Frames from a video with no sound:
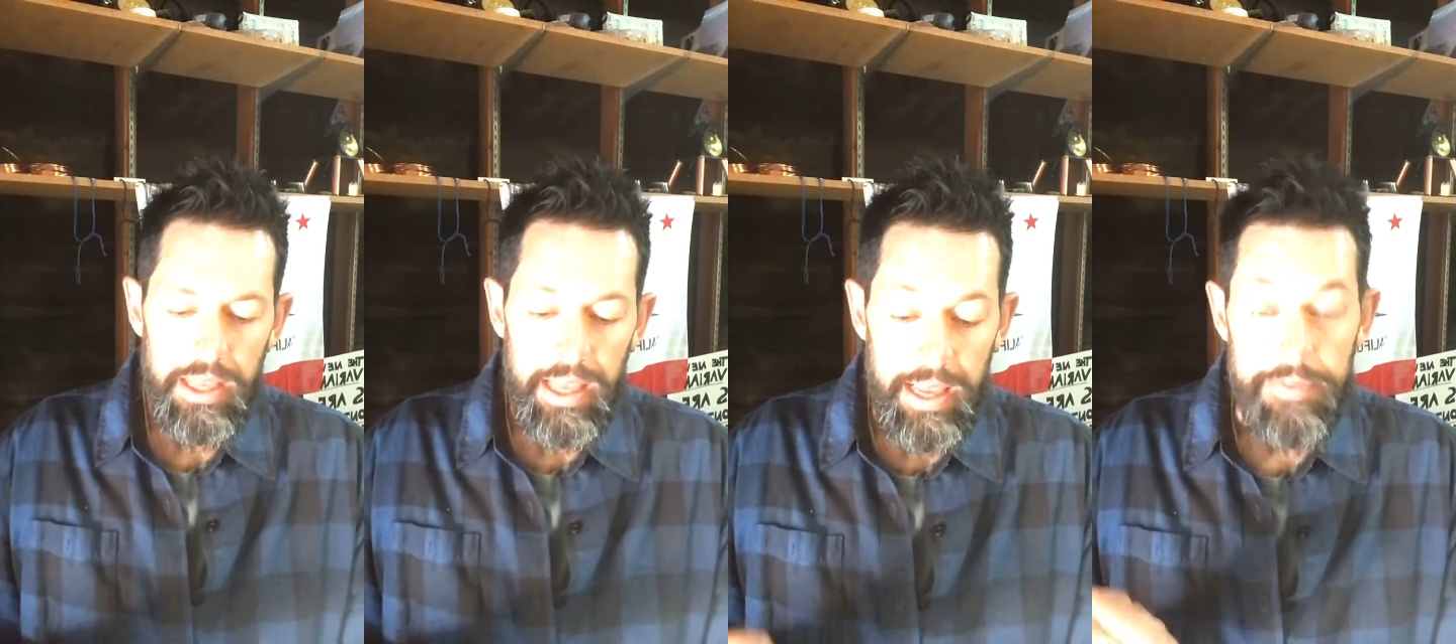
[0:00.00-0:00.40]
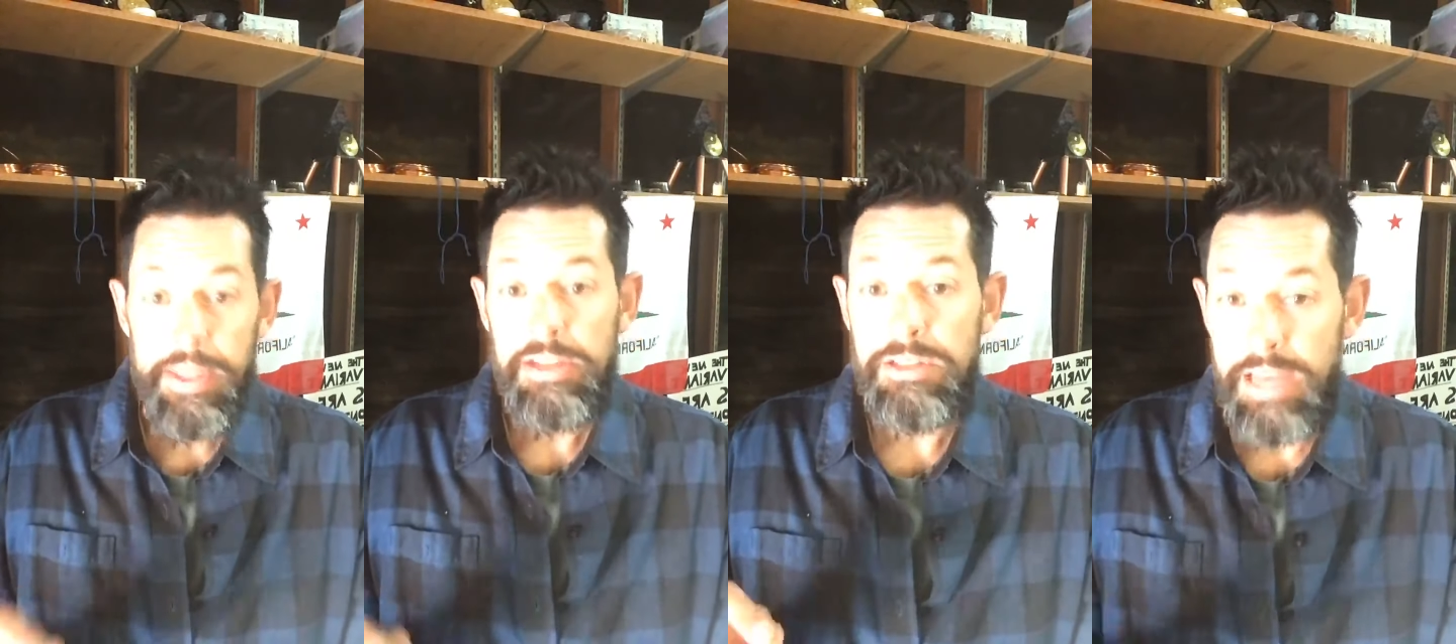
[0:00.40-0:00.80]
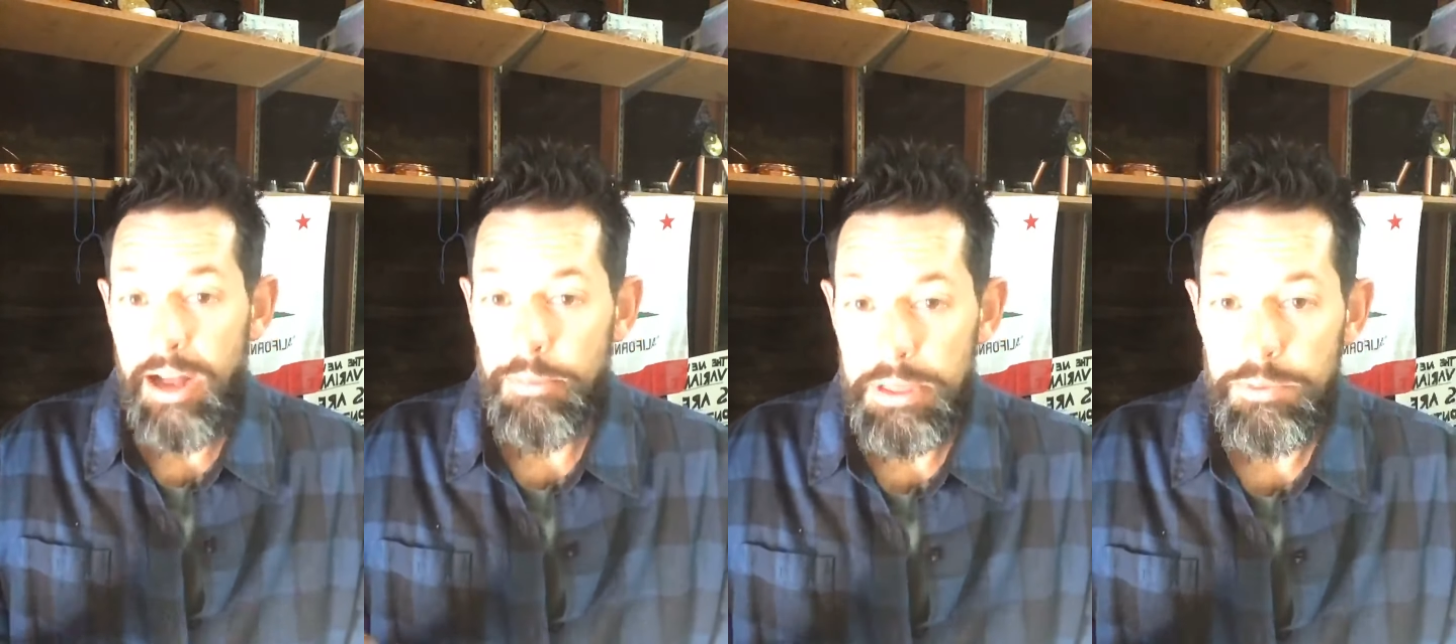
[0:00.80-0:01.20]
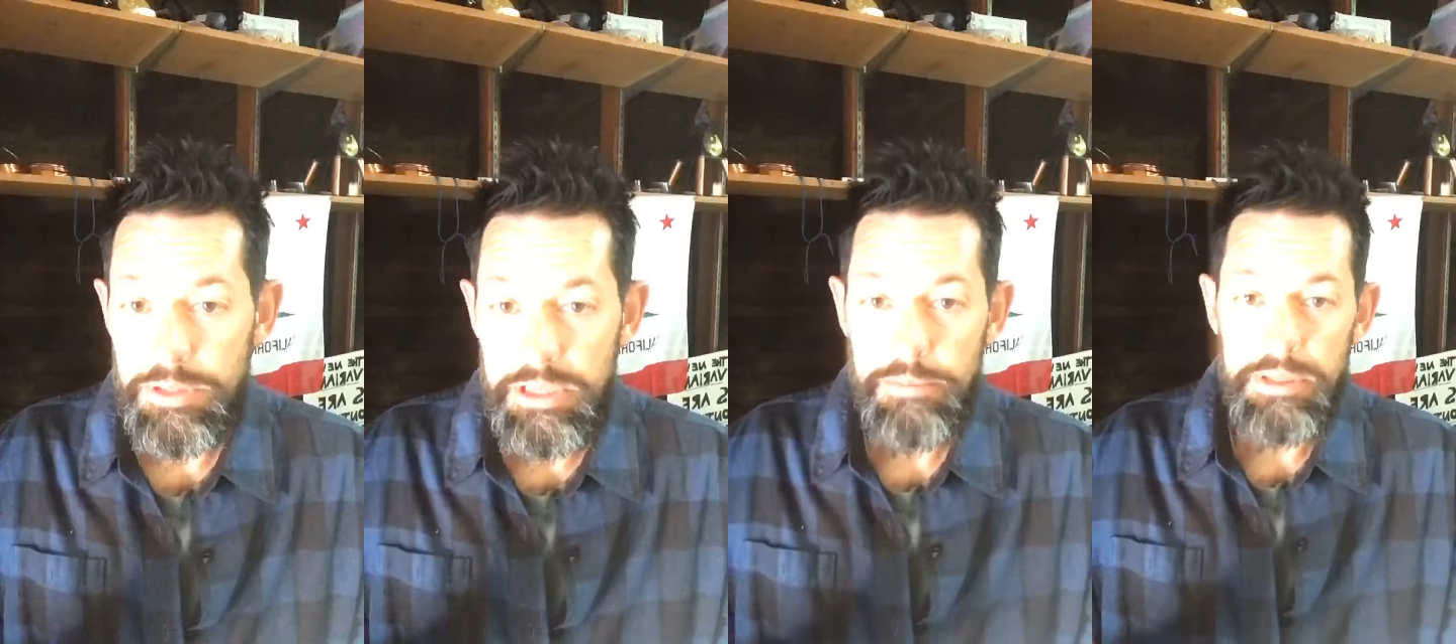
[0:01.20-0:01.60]
And they shall be
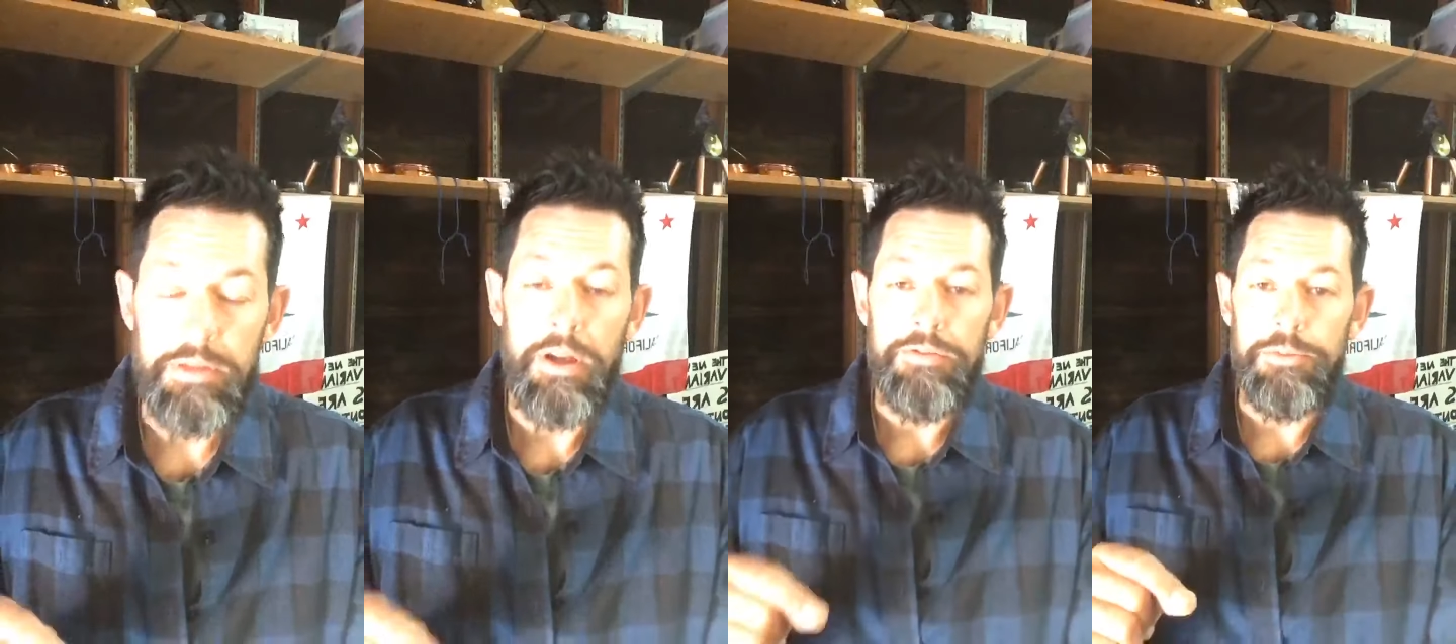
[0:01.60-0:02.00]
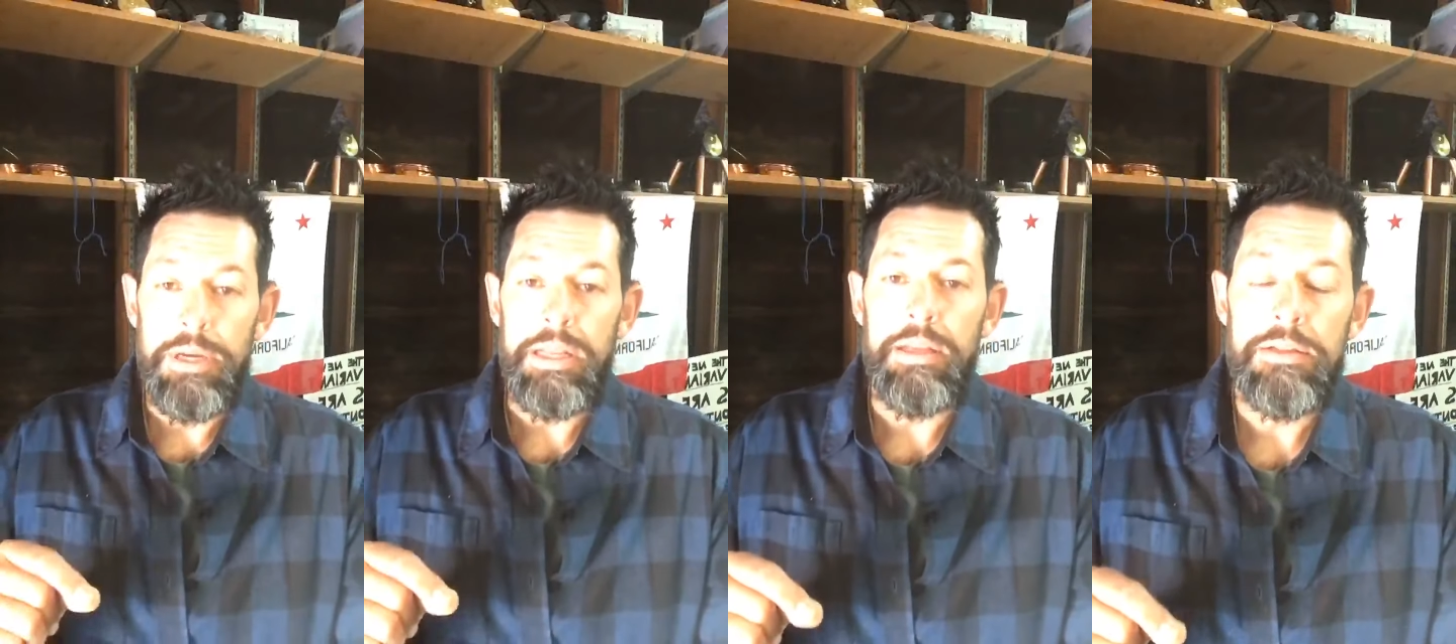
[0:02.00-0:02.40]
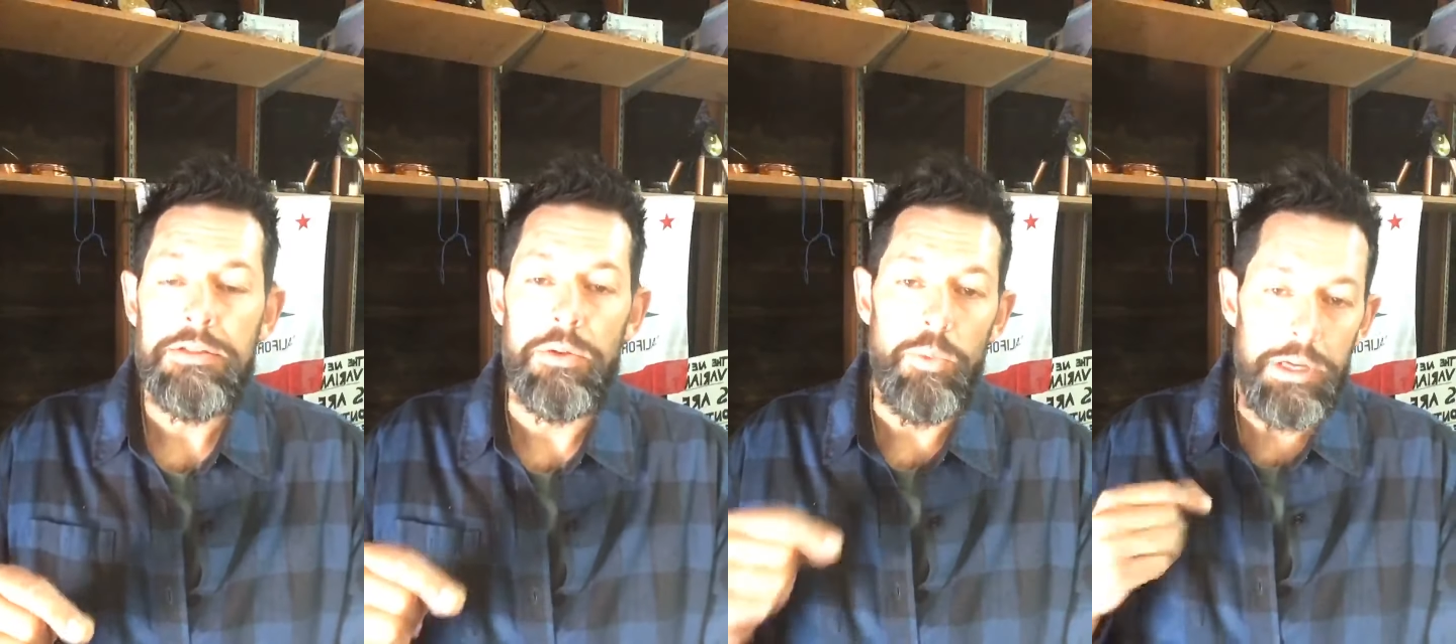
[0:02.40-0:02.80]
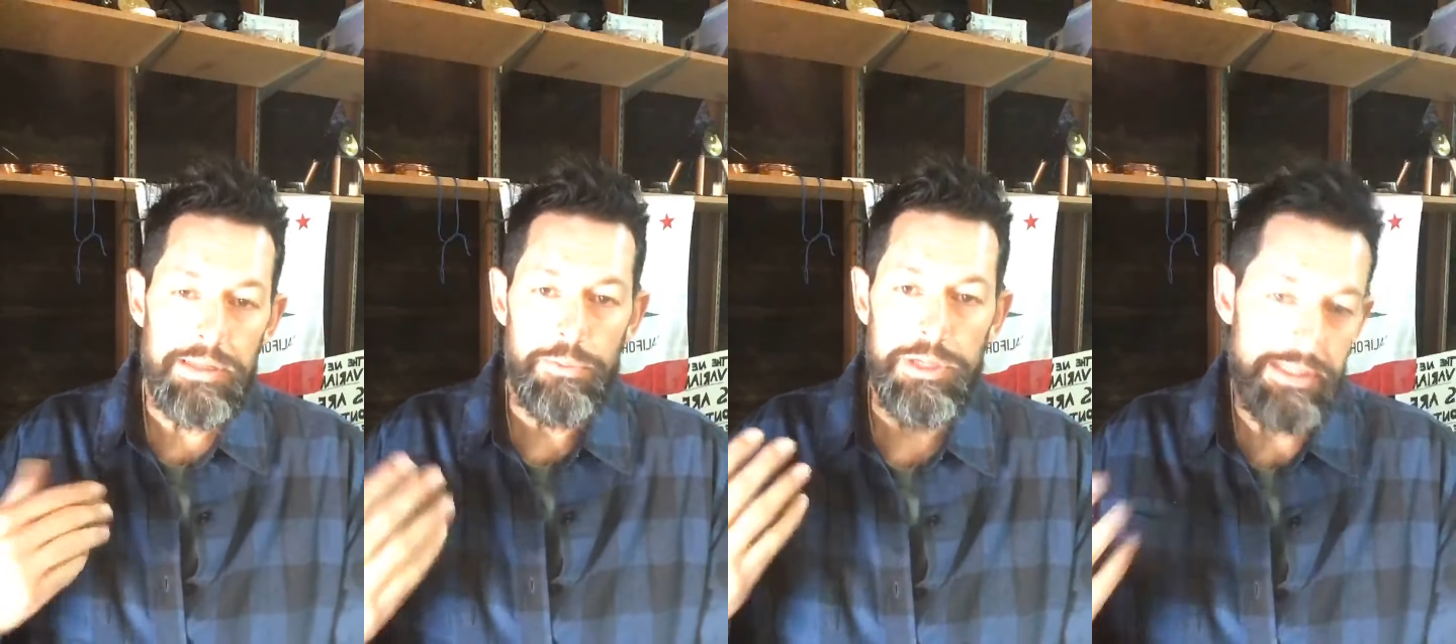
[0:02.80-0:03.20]
redeemed in lawful money. So
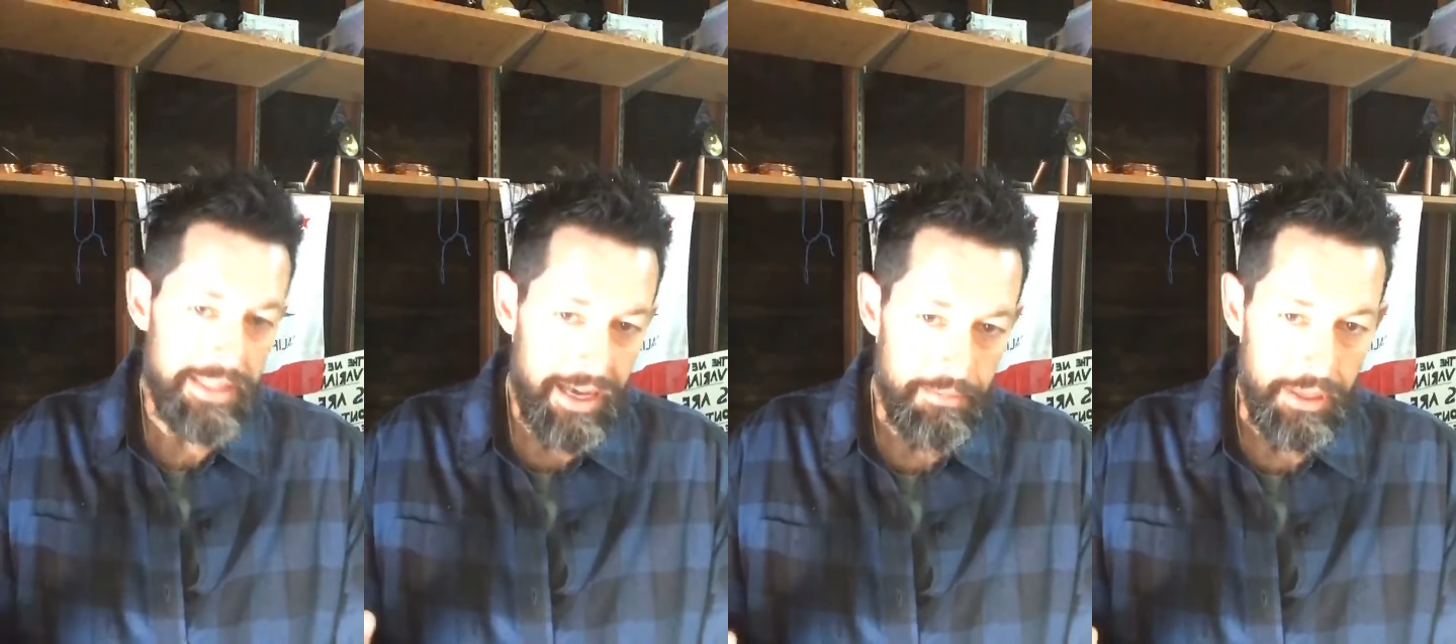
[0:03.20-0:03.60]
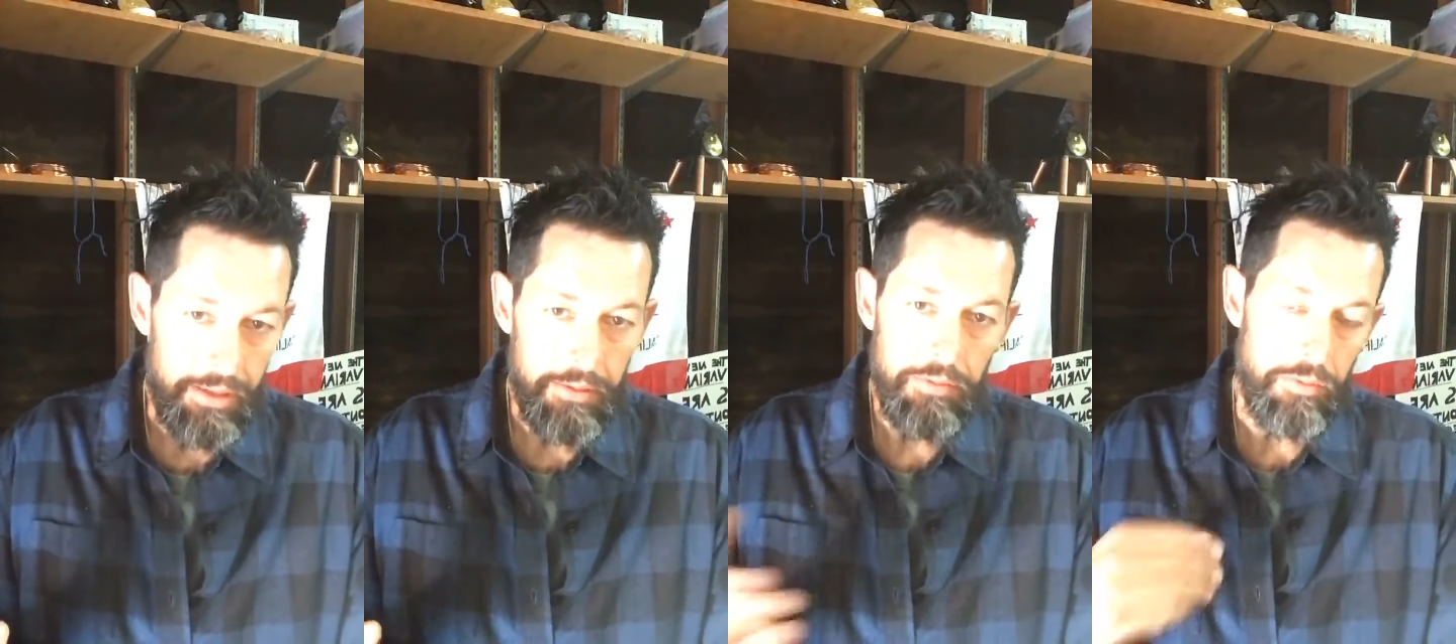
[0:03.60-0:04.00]
what does that mean?